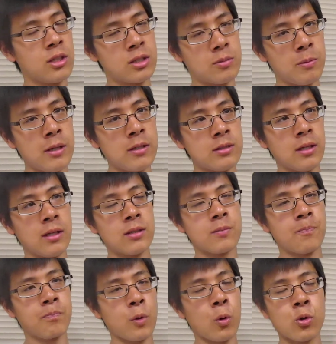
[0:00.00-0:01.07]
species.
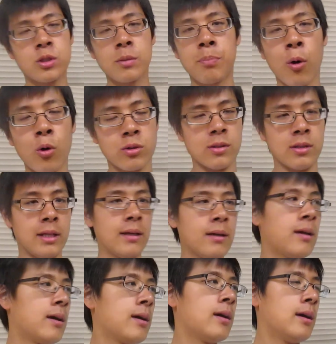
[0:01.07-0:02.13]
Or supposedly,
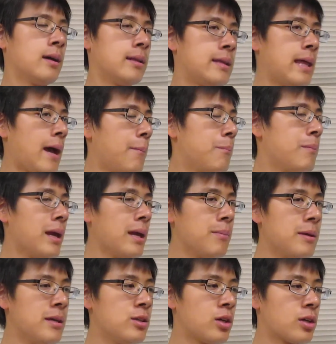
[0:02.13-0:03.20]
that may
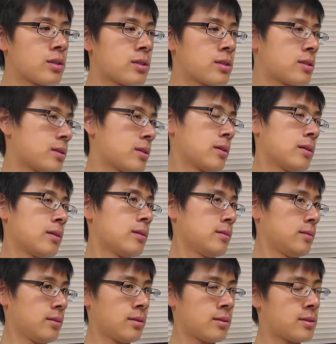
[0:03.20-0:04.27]
be just
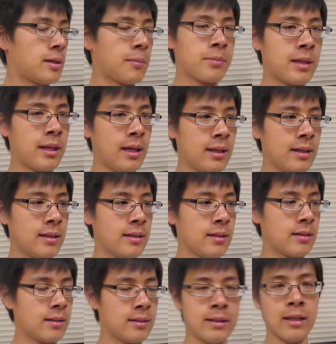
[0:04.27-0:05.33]
something
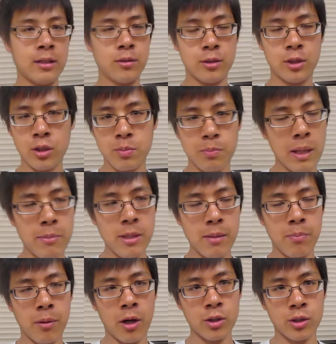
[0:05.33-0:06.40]
that just may be a
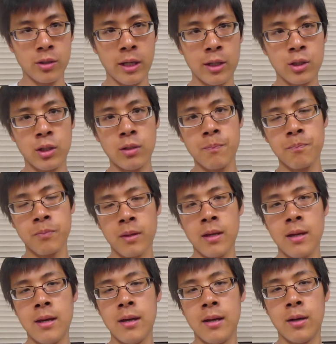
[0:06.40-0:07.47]
postulation,
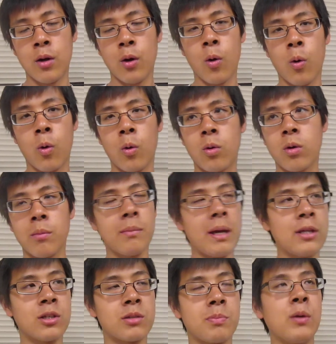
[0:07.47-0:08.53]
or it
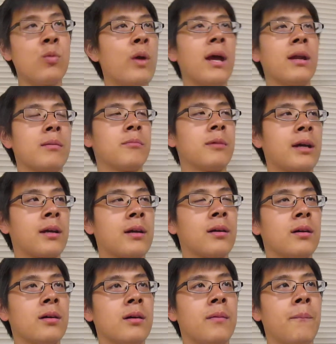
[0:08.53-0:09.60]
may just be random. Like
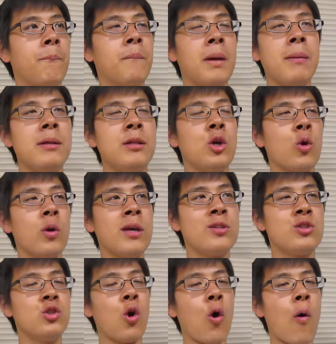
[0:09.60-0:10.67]
maybe there
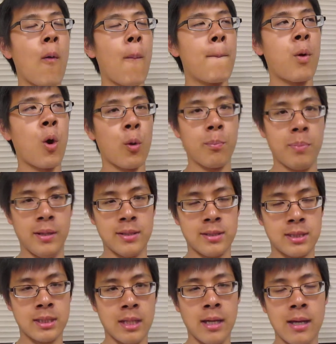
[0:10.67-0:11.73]
is no
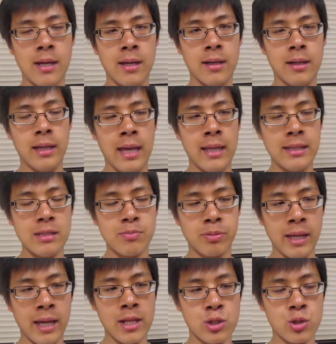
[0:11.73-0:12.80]
purpose, and these
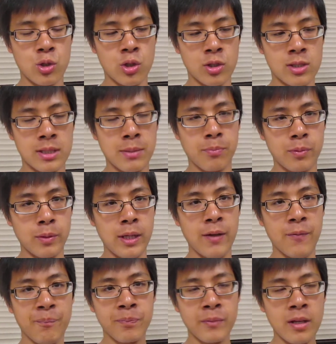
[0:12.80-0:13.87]
planets are just
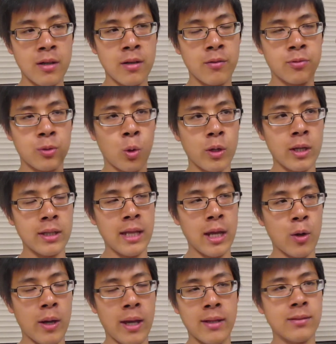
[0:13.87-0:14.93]
simply floating
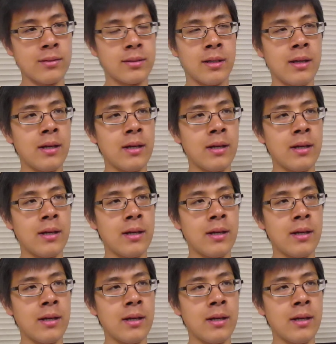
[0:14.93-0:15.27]
there, and